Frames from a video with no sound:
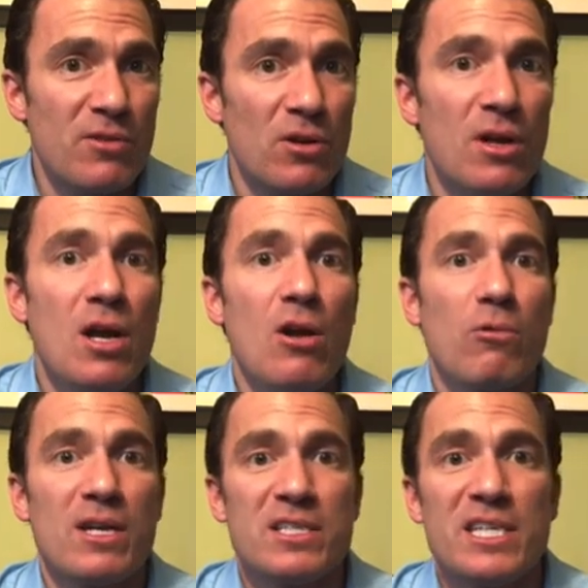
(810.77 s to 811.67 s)
fever,
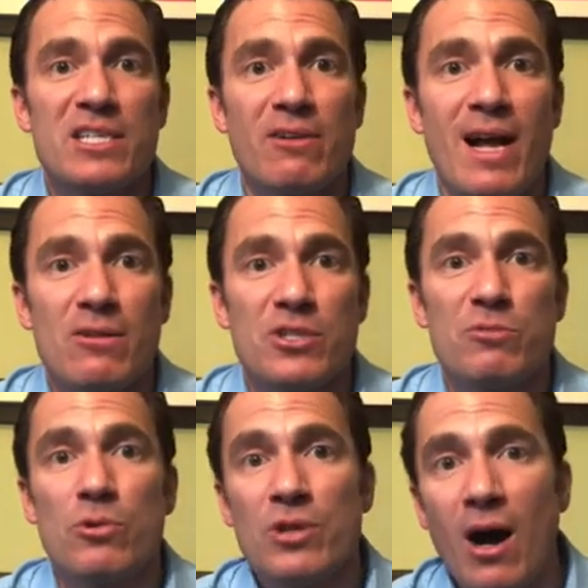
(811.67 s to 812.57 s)
whereas seasonal
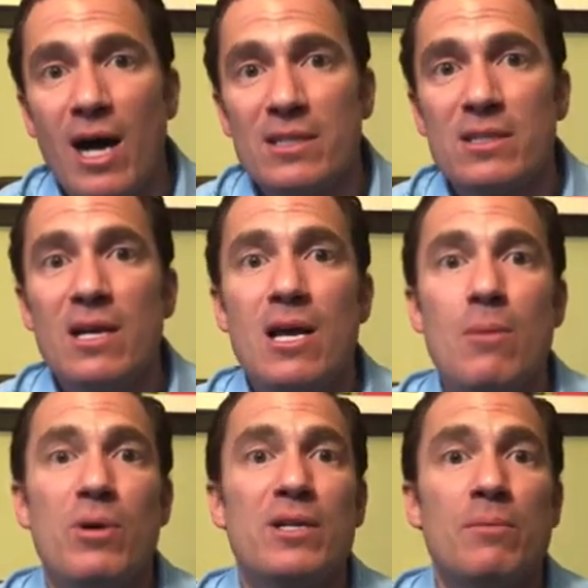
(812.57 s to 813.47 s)
allergies will not.
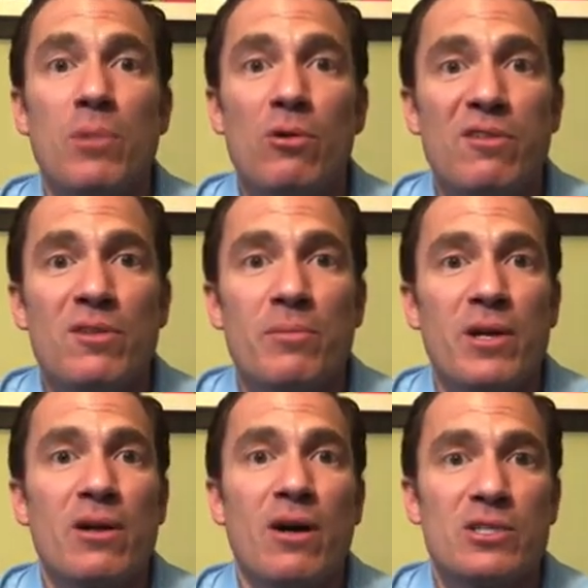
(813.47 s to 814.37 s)
But both of
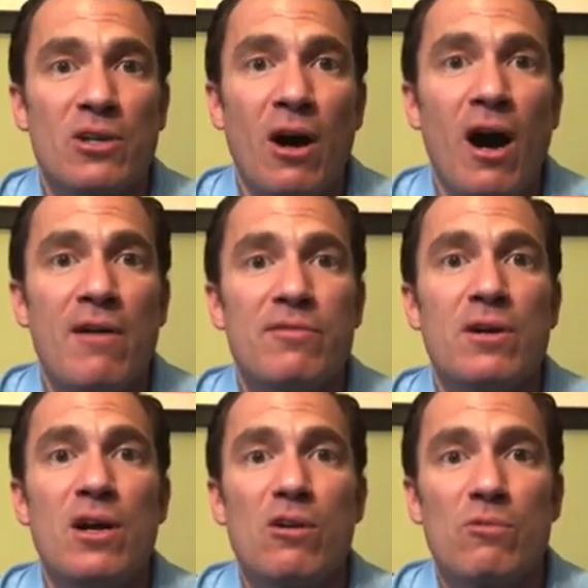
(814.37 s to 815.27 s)
them can cause
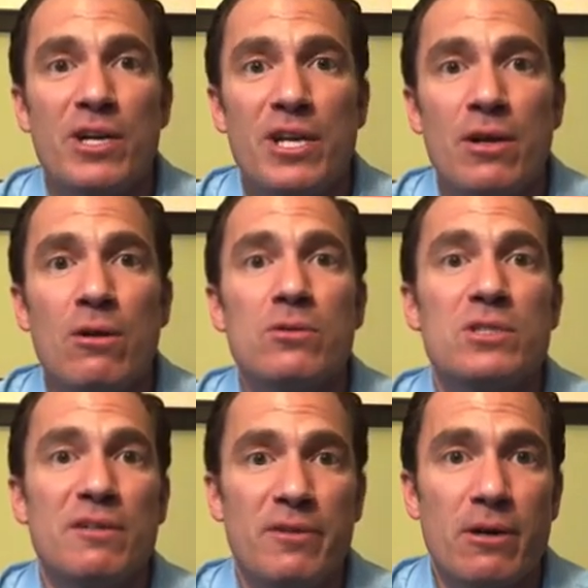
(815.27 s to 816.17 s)
cough, runny
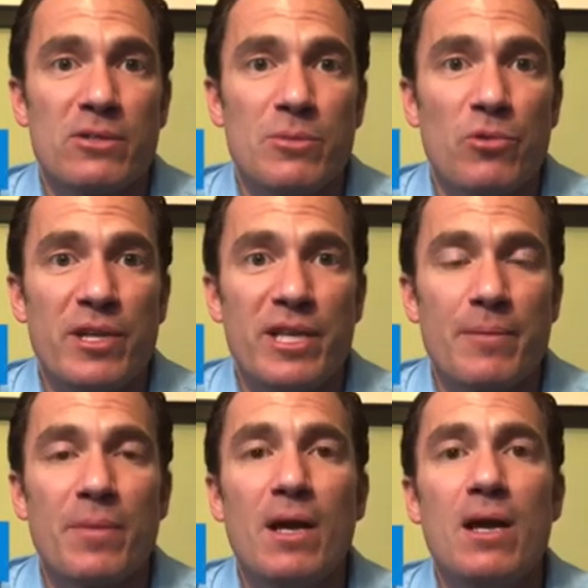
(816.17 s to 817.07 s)
nose, difficulty
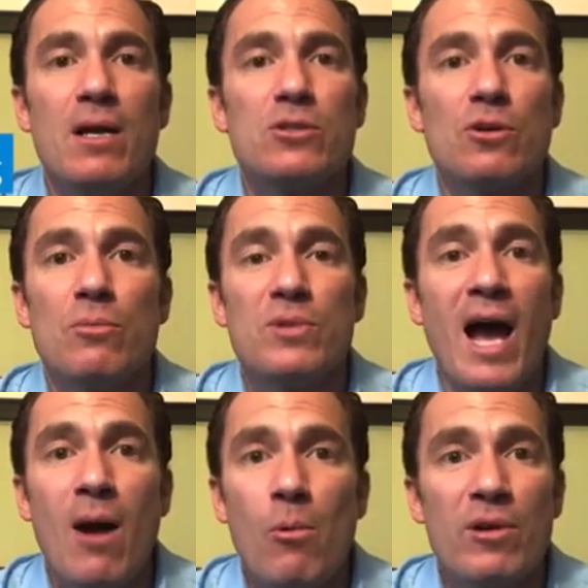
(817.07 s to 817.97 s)
breathing. So
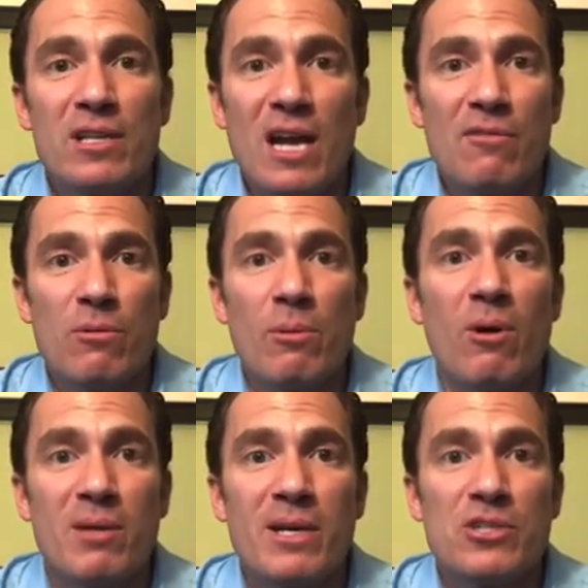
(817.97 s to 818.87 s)
now more than ever, we
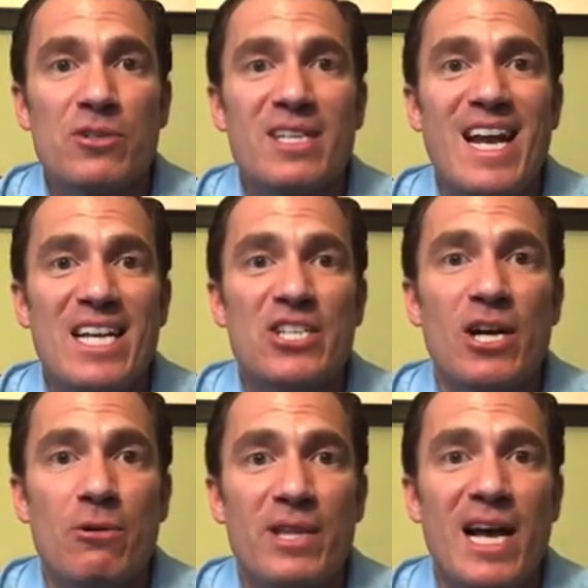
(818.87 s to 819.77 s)
want to make sure that any
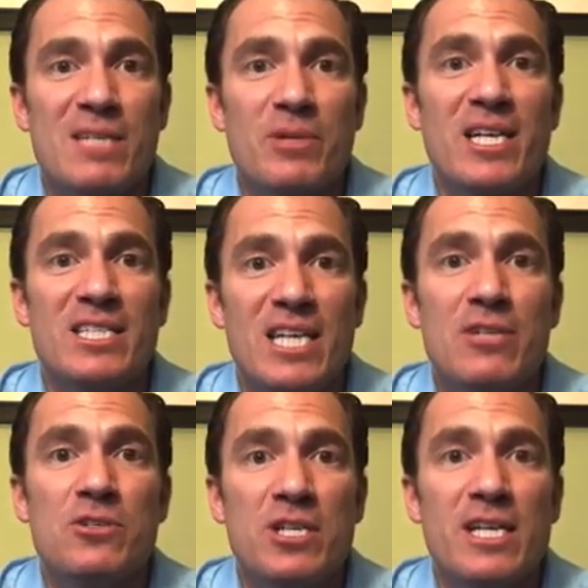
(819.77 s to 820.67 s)
child with asthma
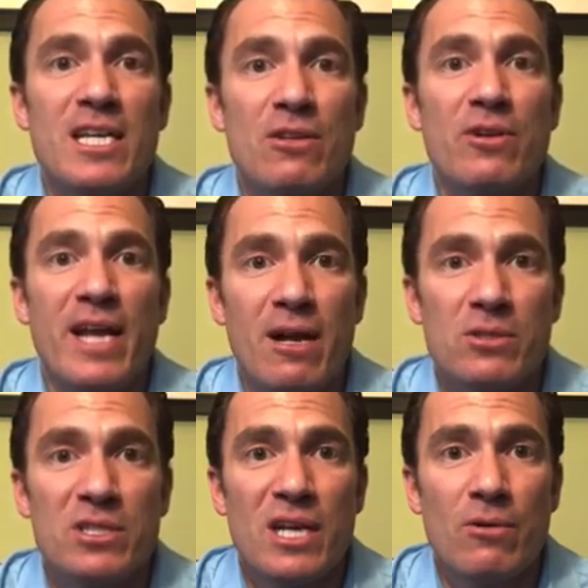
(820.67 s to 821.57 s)
continues to take their
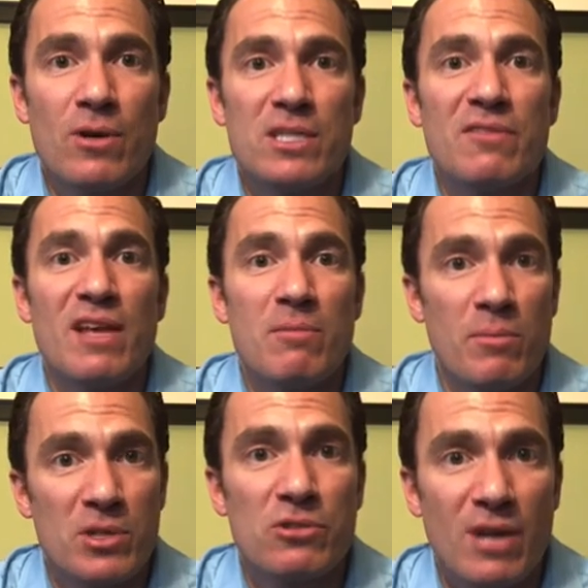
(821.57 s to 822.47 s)
inhaled steroids, if they've
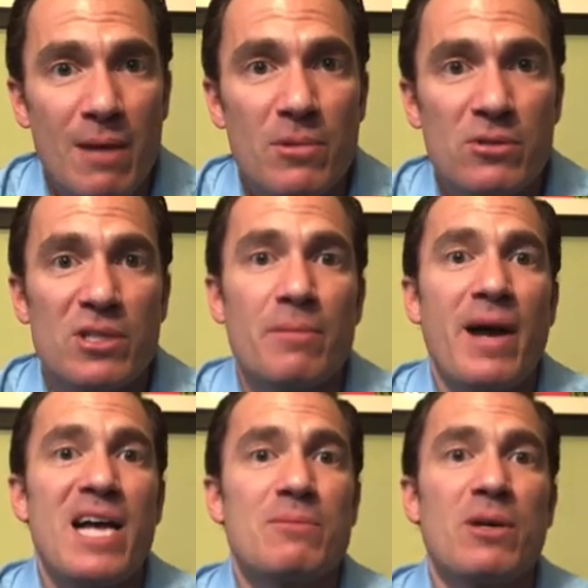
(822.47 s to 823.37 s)
been prescribed those in the
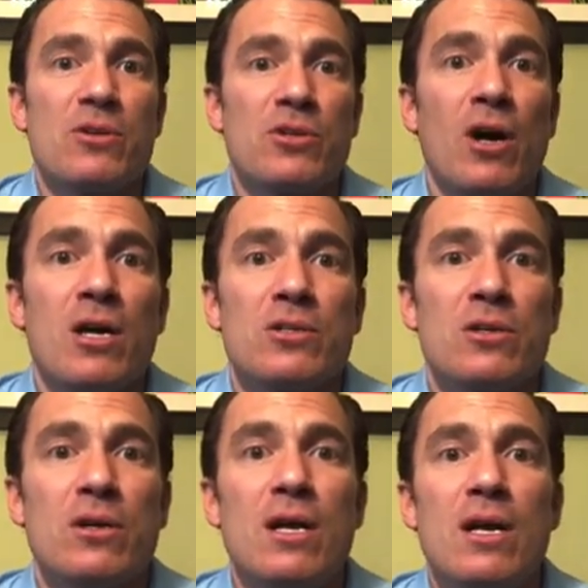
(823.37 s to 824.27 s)
past by their
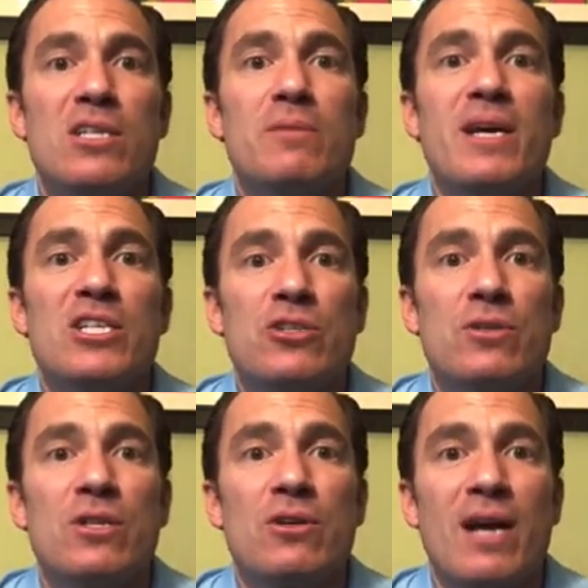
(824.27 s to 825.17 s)
doctor, to make
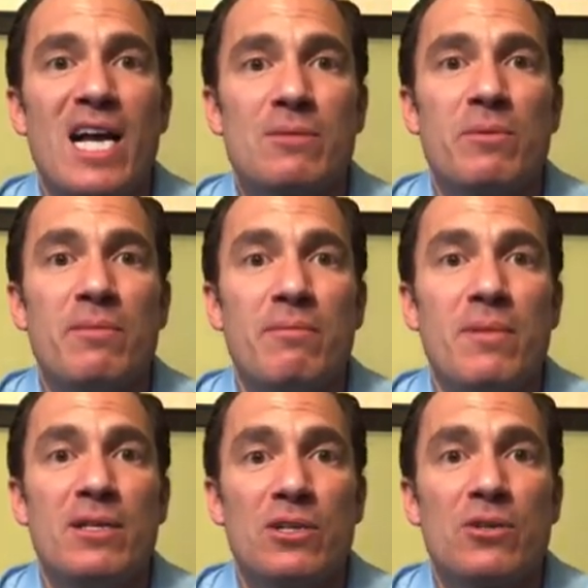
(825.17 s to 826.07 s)
sure that their asthma
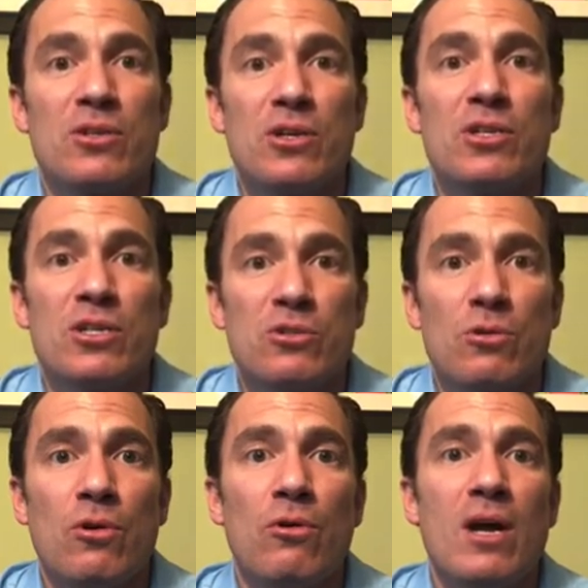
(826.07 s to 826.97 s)
is under good
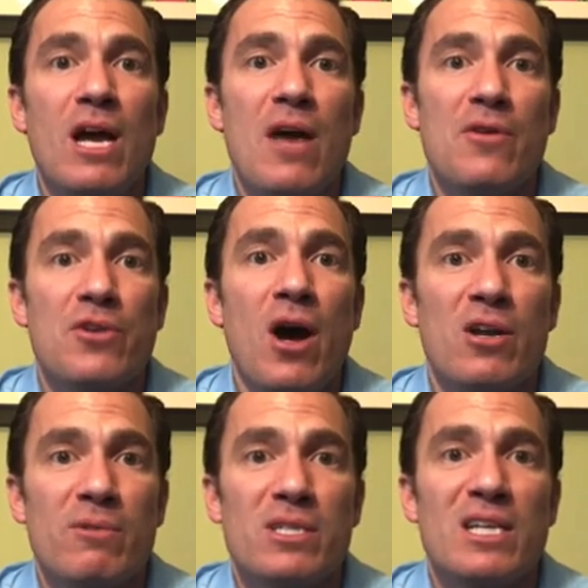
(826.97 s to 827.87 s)
control and they're
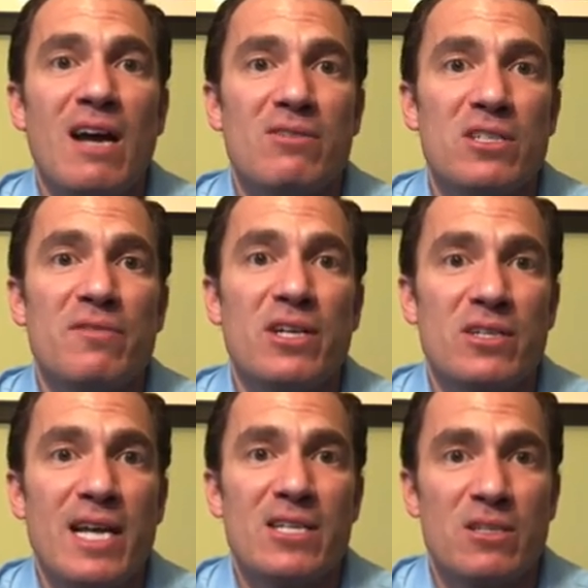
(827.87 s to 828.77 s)
not at risk to have a severe